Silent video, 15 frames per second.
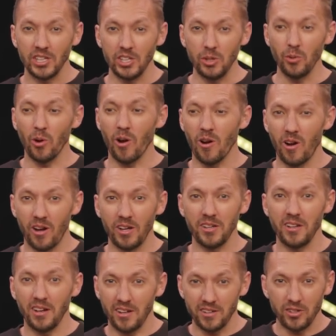You are
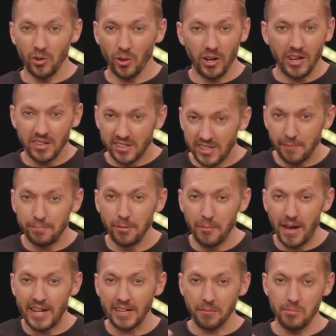on a, you're on a
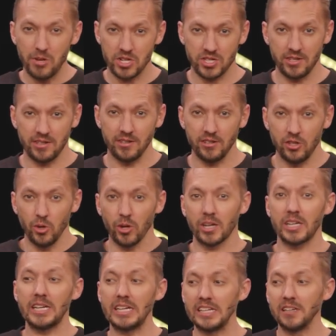diplomatic mission. Your
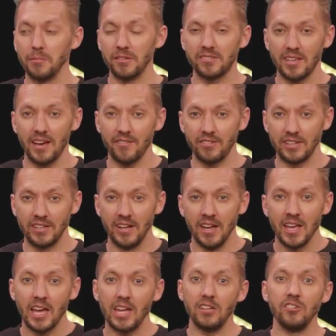kingdom is heaven,
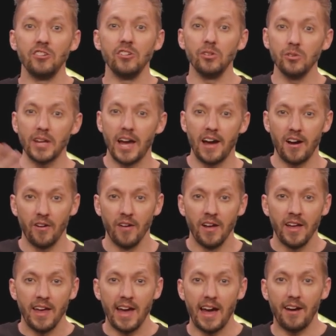and you now
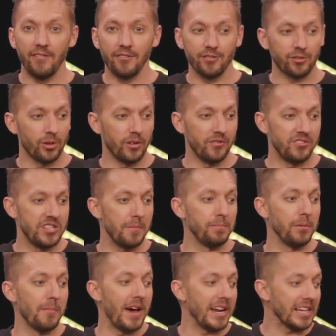have sort of
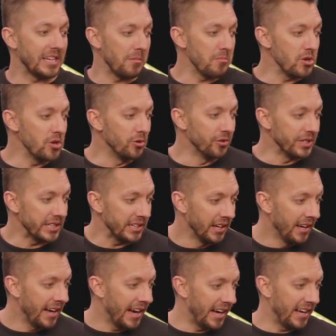diplomatic immunity,
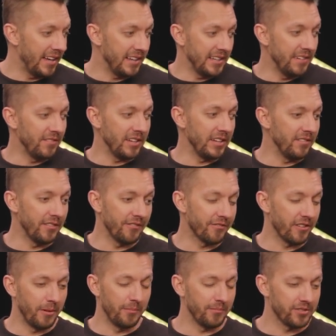uh, even
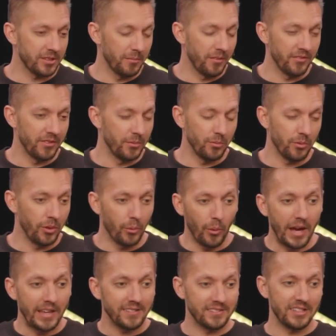from some of the, the
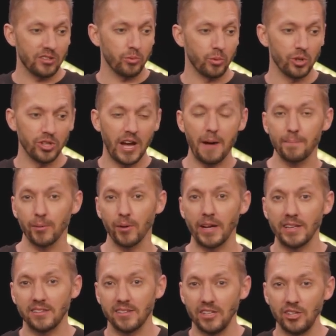ways this world
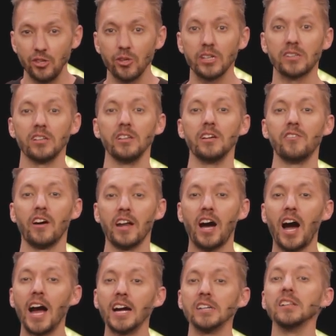operates. And you get to live on a
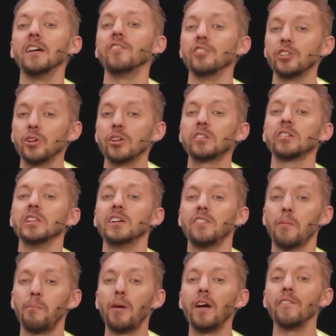higher level. You get to live
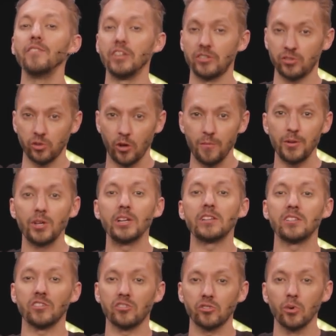above the storm. You
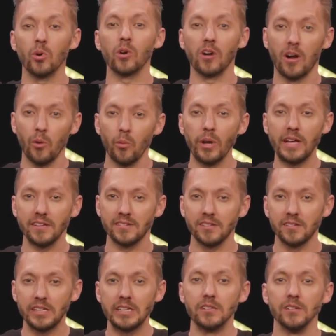get to soar on wings
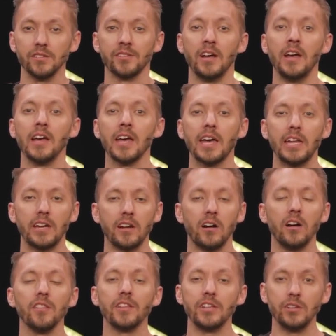as eagles. And in
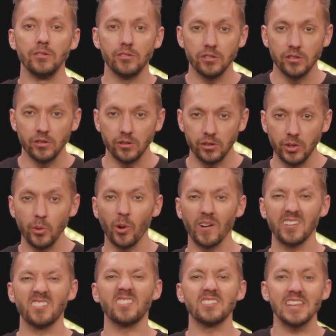all that you do, you
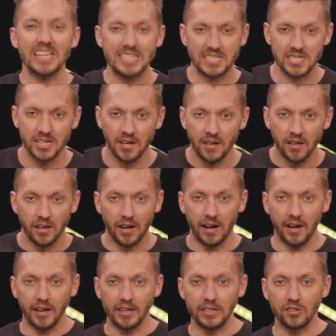are sent
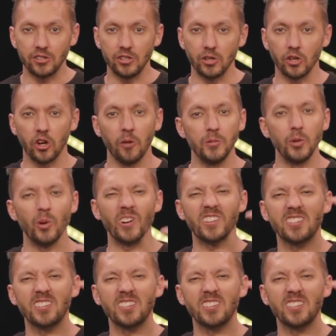Uh, into your home. You are